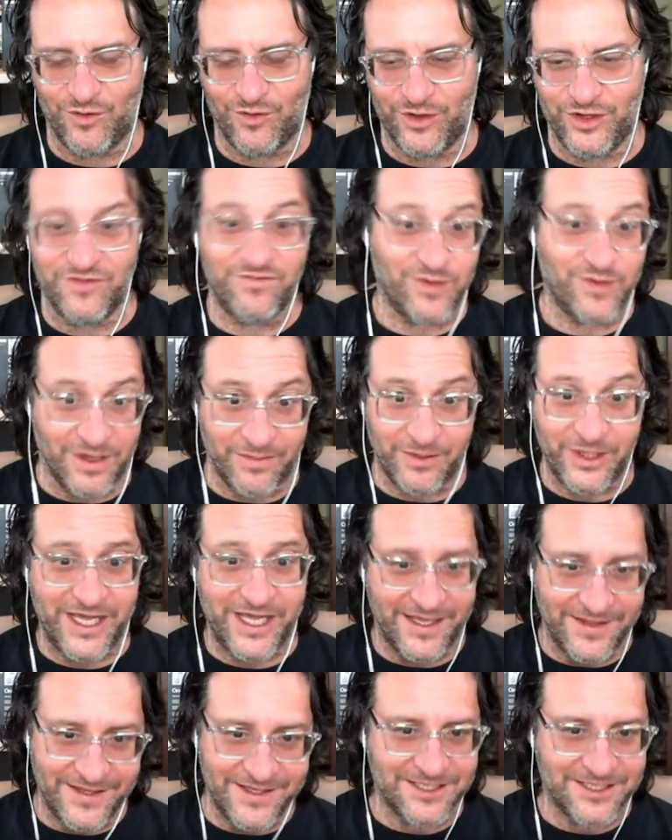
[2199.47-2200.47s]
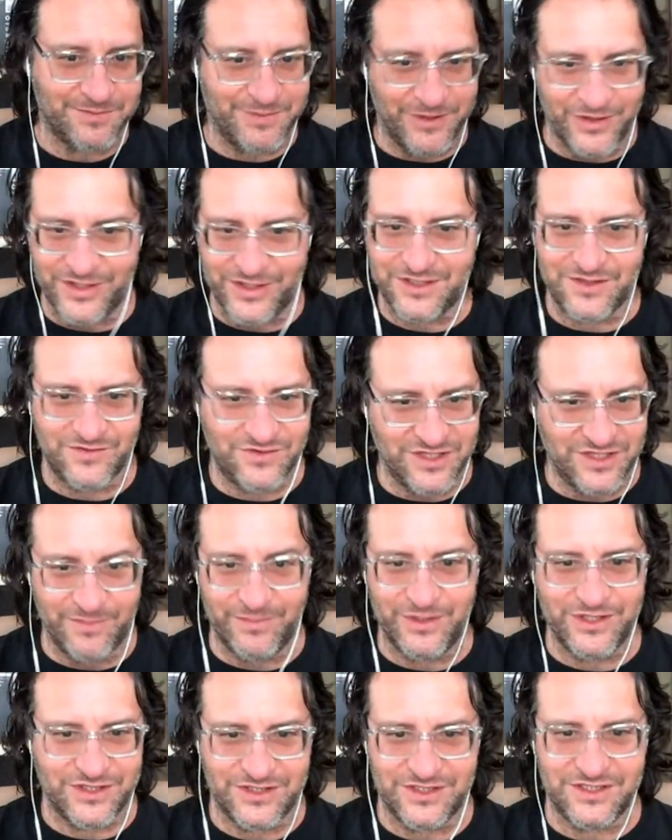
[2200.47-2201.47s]
where you've probably had the experience of some
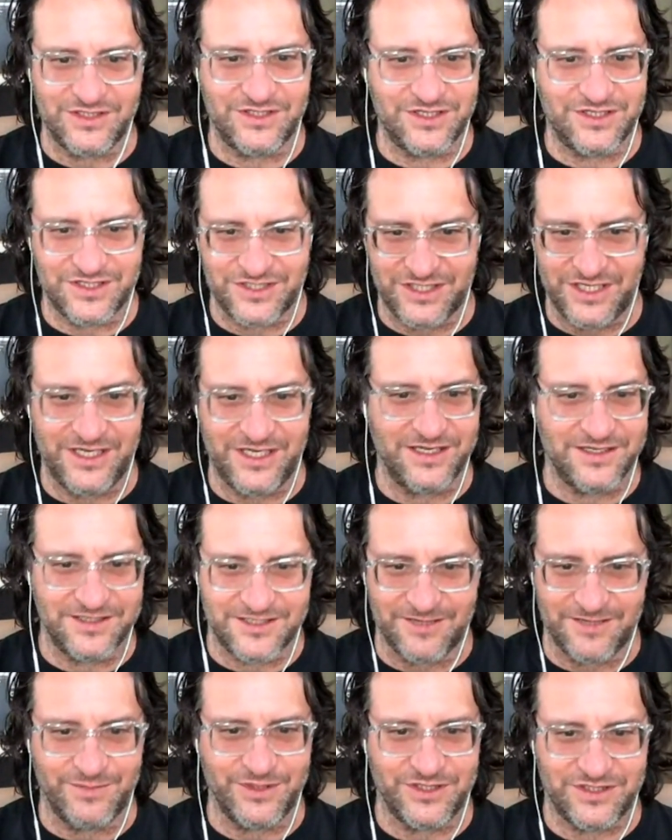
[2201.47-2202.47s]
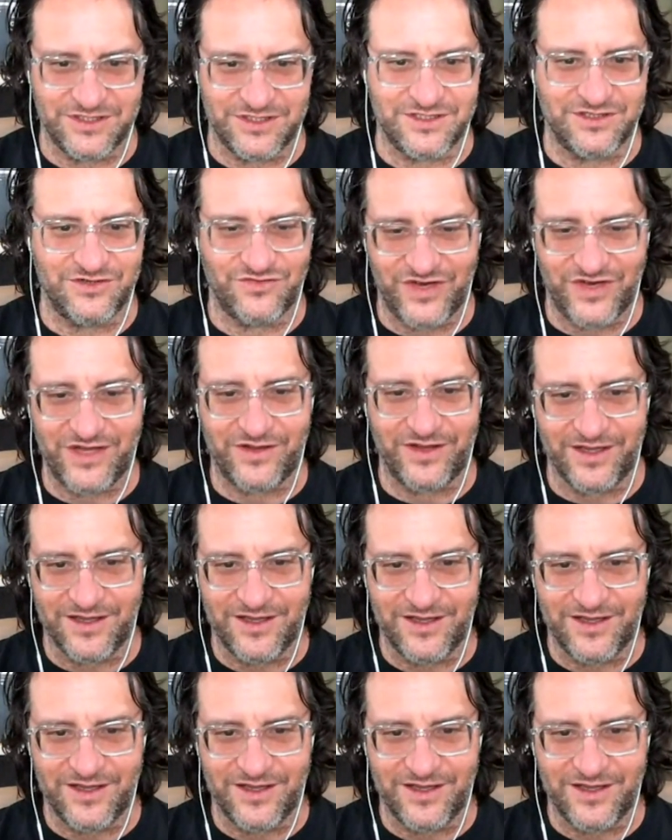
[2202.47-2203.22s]
businesses succeeding and some businesses failing.